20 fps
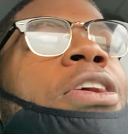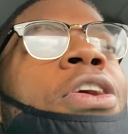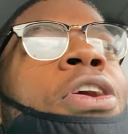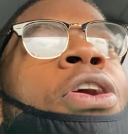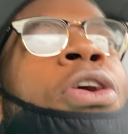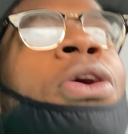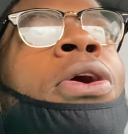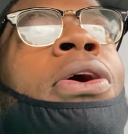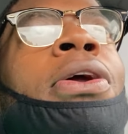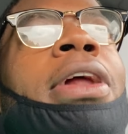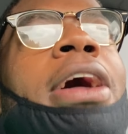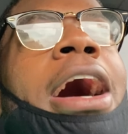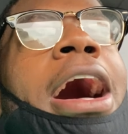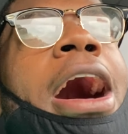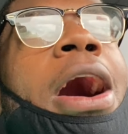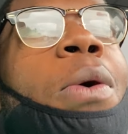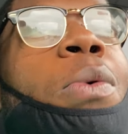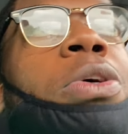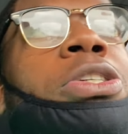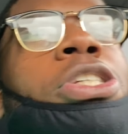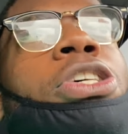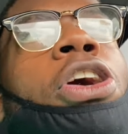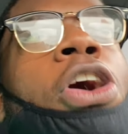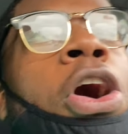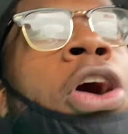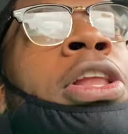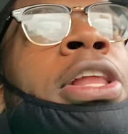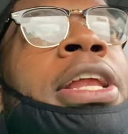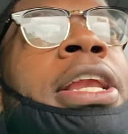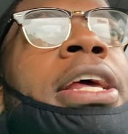called, I was
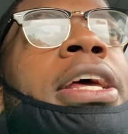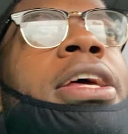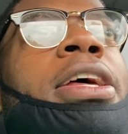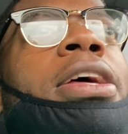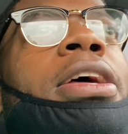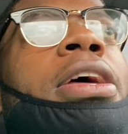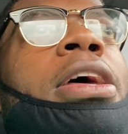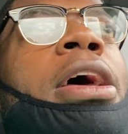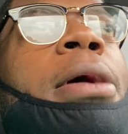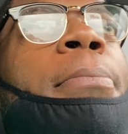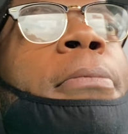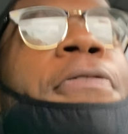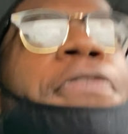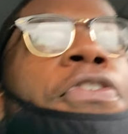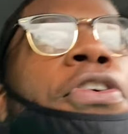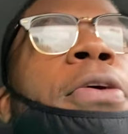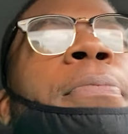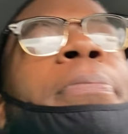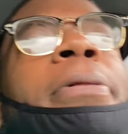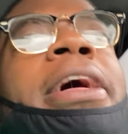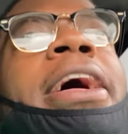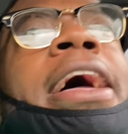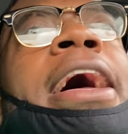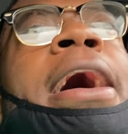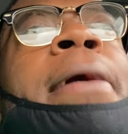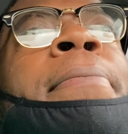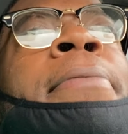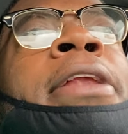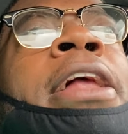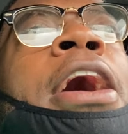calling it before the play
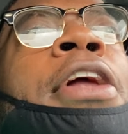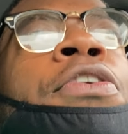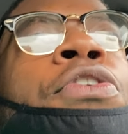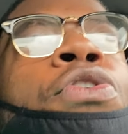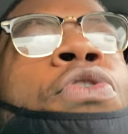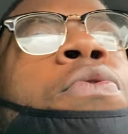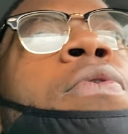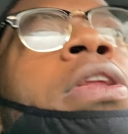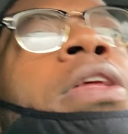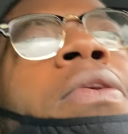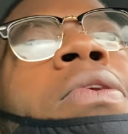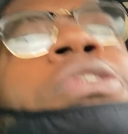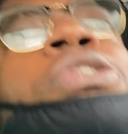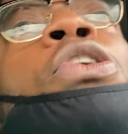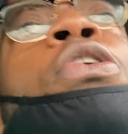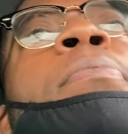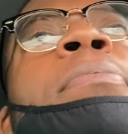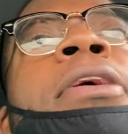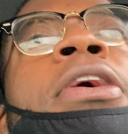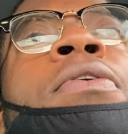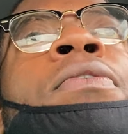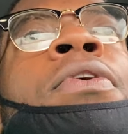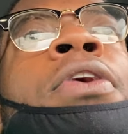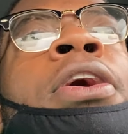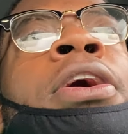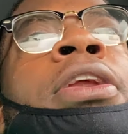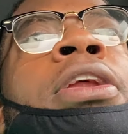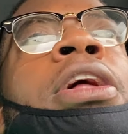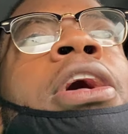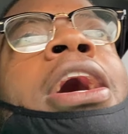happened. I knew when it was going to be a
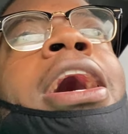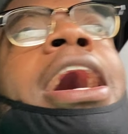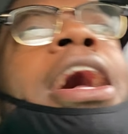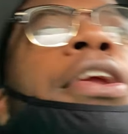run.